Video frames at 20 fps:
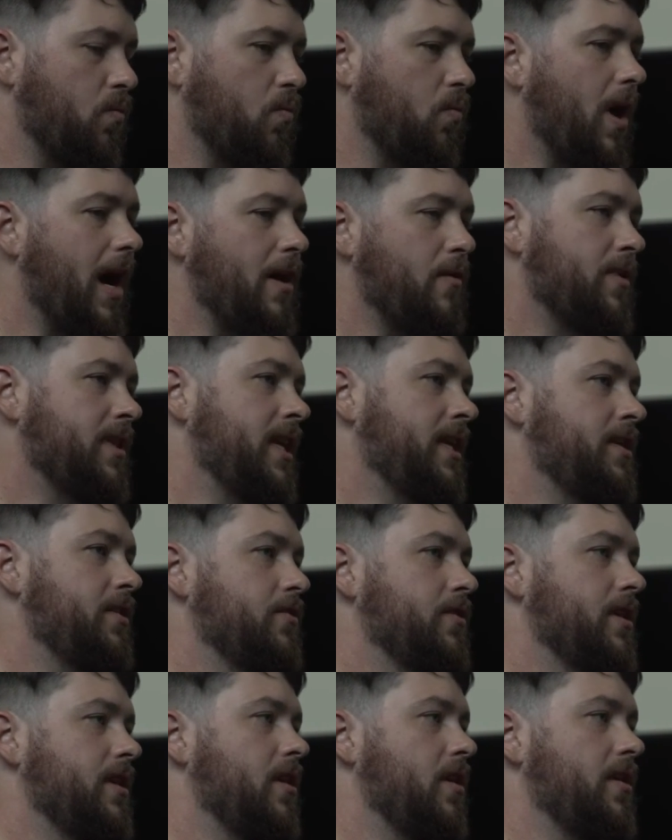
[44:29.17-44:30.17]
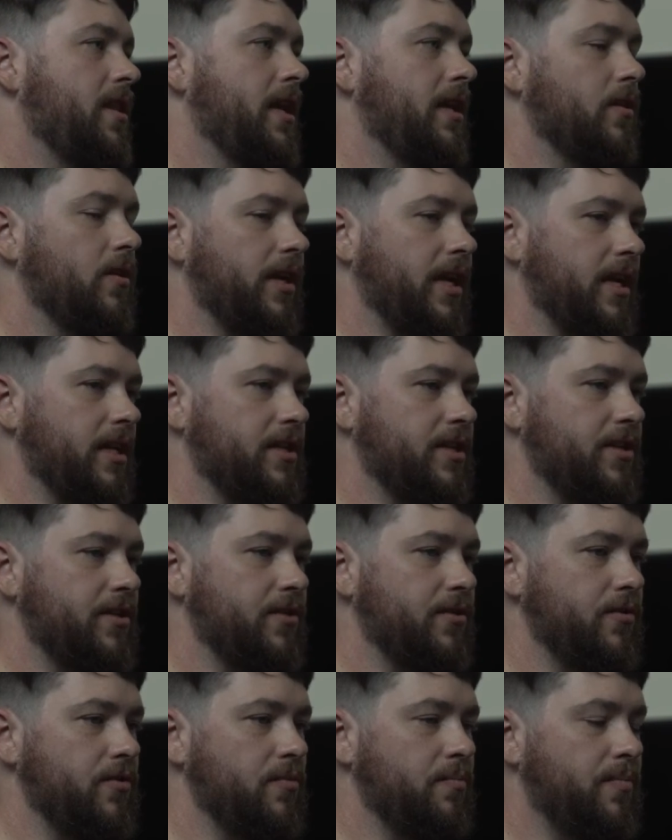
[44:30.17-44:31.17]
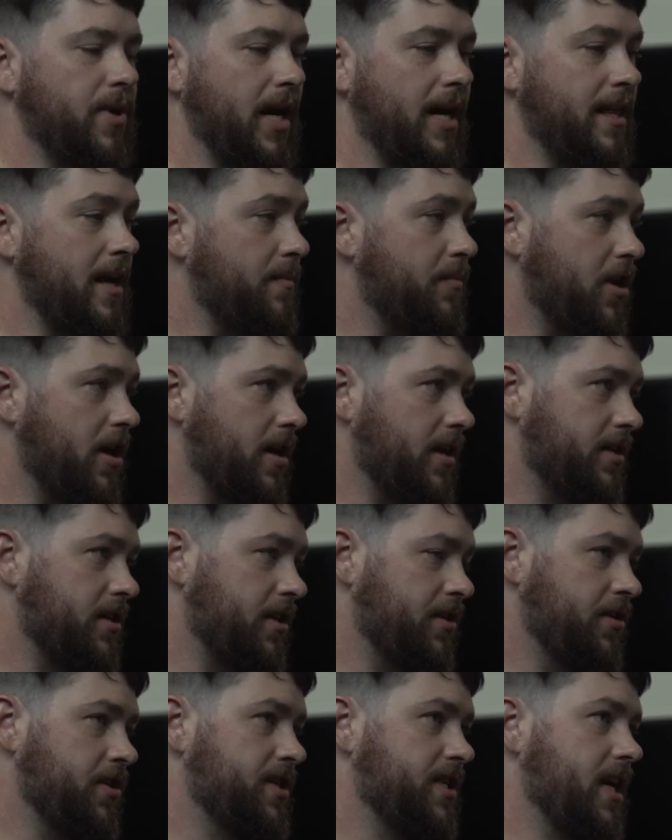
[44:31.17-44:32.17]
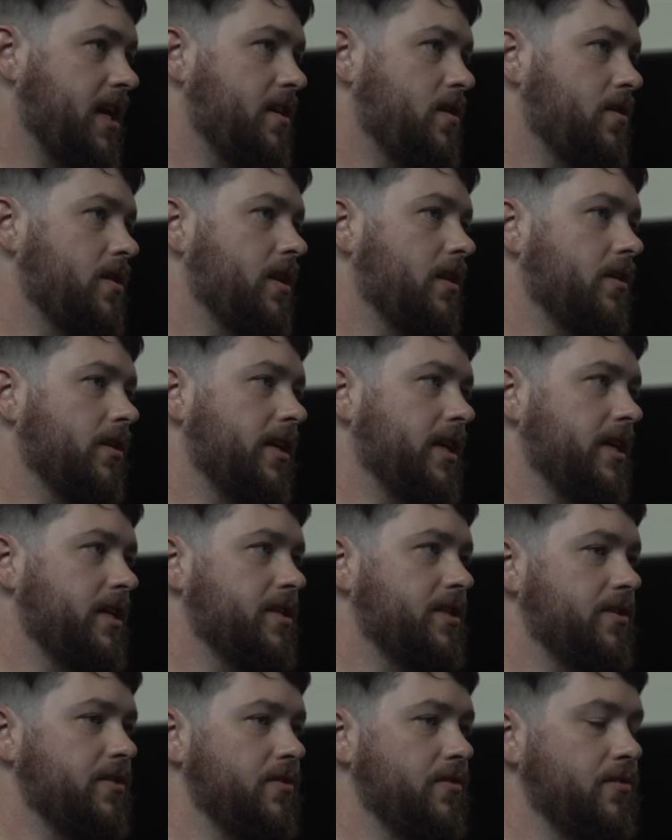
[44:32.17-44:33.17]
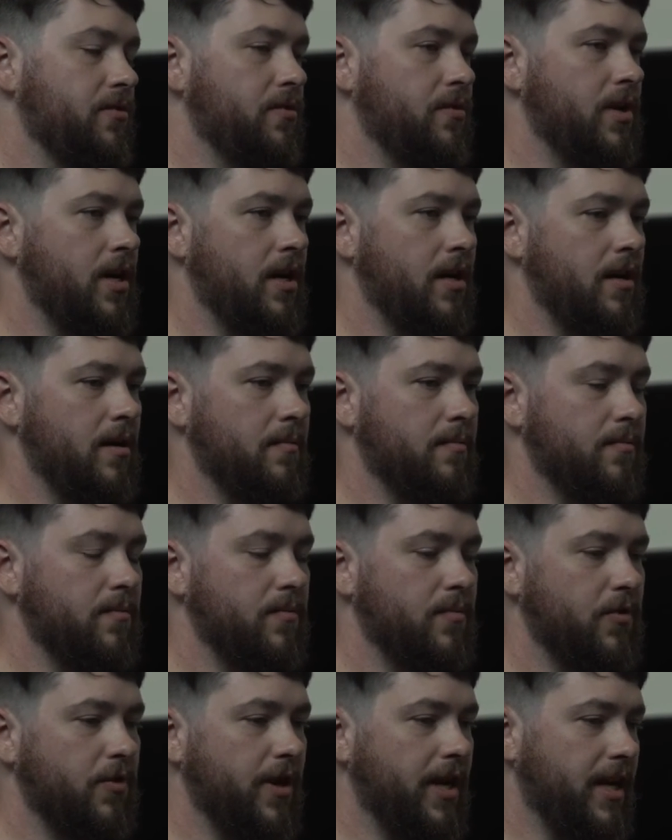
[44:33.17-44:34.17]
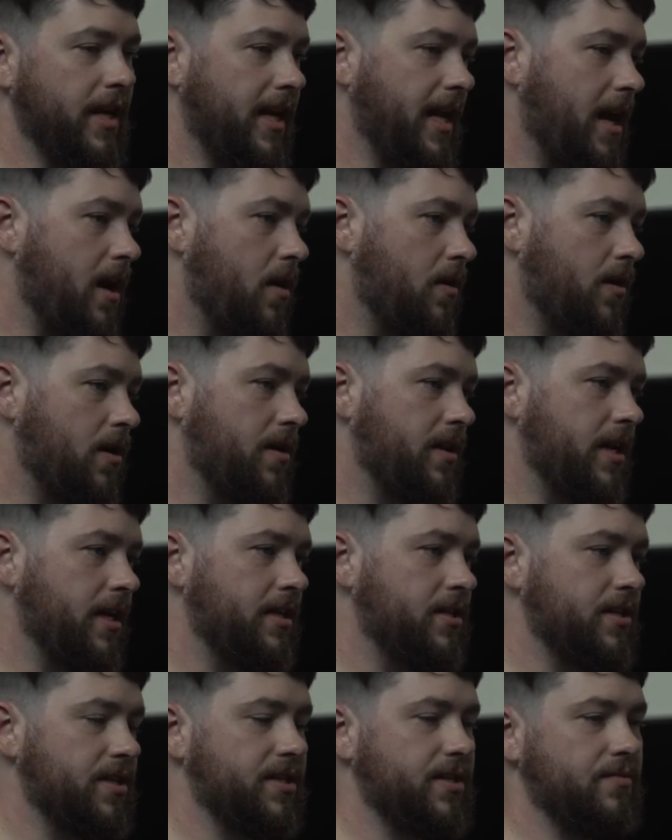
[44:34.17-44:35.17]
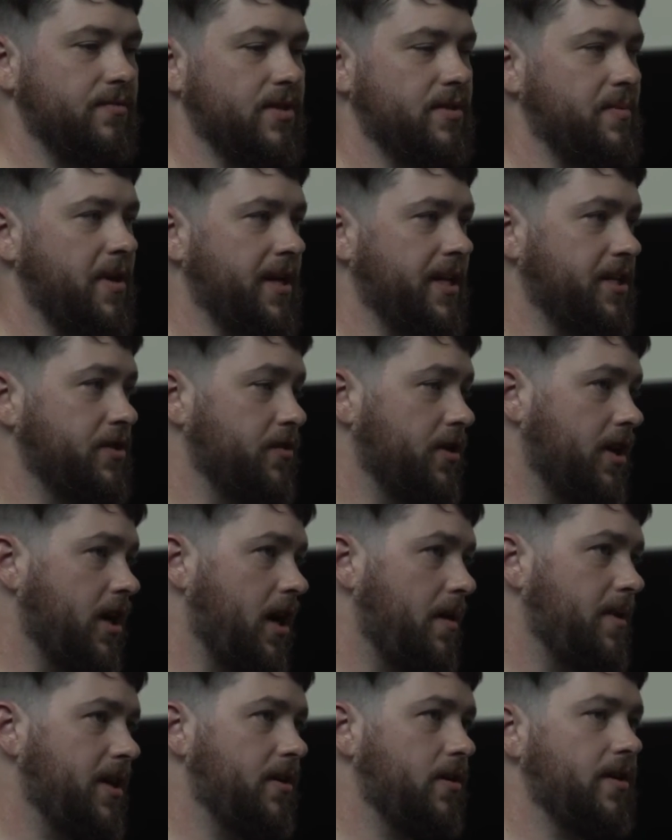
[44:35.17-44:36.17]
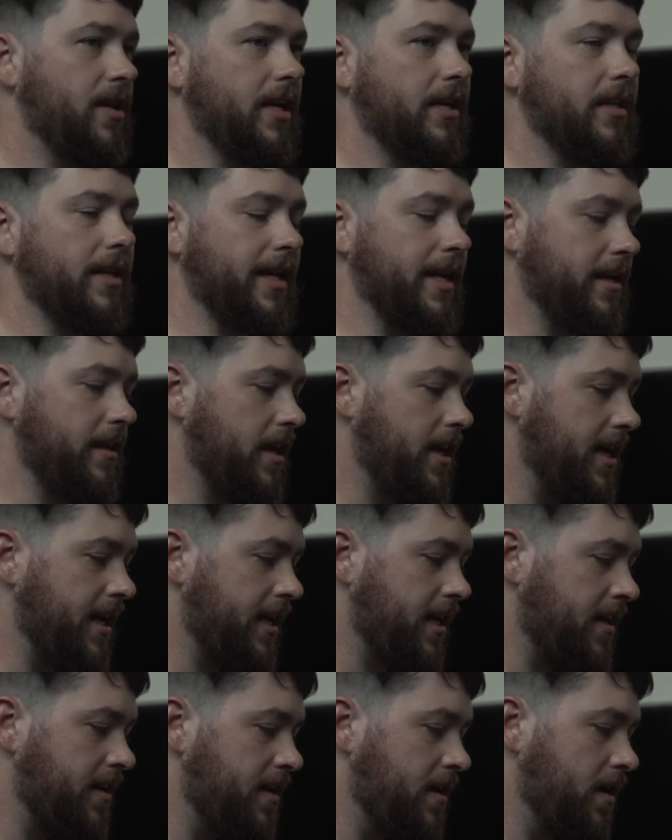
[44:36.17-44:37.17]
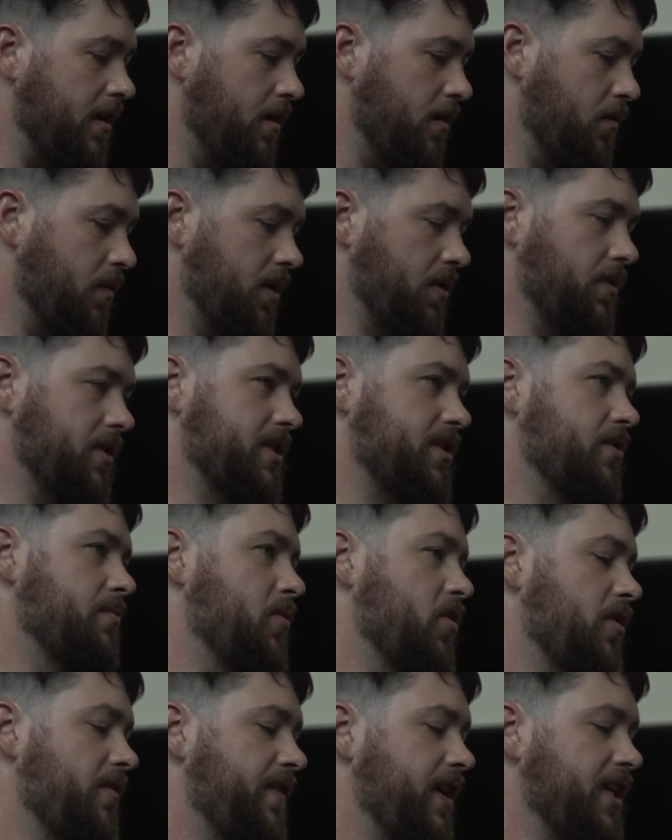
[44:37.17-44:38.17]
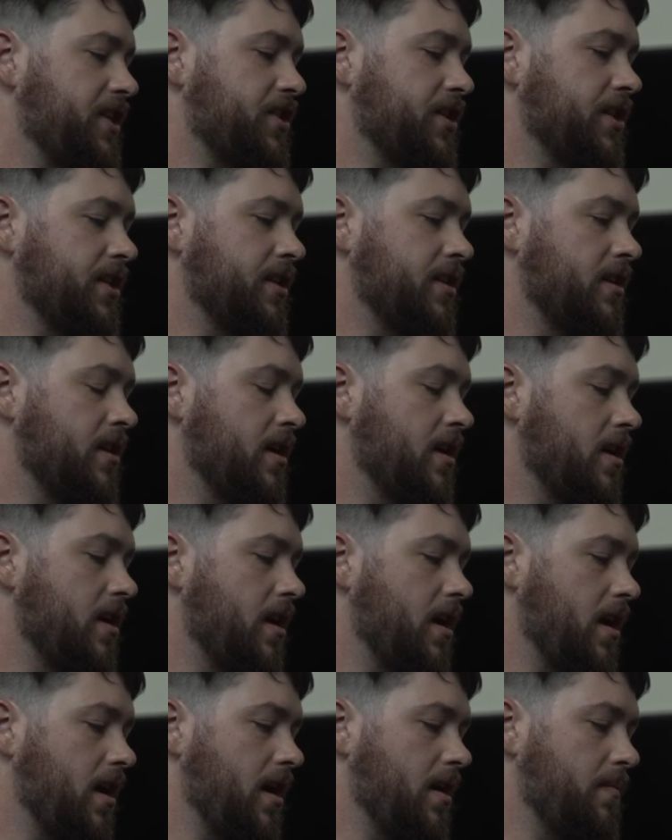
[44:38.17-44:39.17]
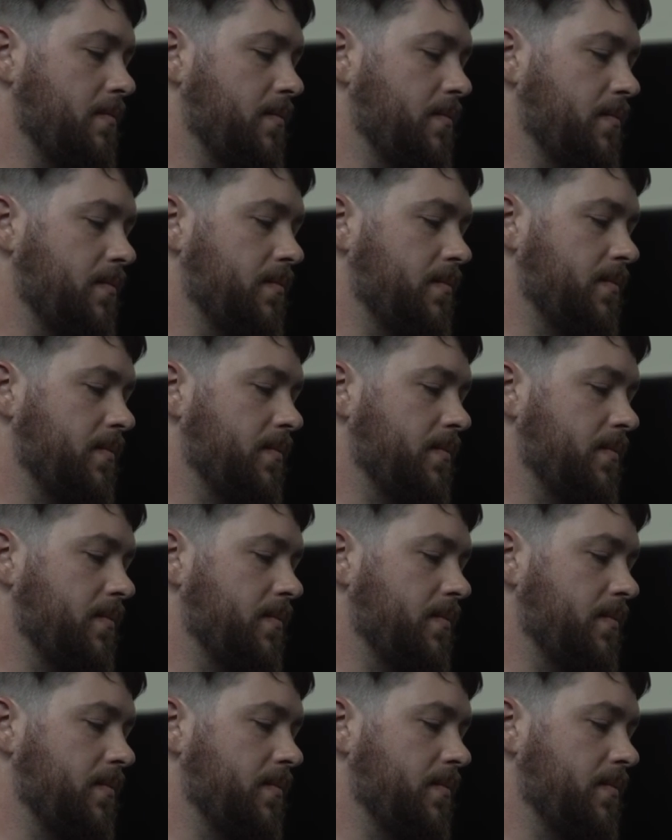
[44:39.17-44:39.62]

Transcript: why would they do it? Are they looking to buy that product on your site? Are they looking to um, create an account? Are they just responding to a comment? Are they clicking like? What, what's their motivation? Um,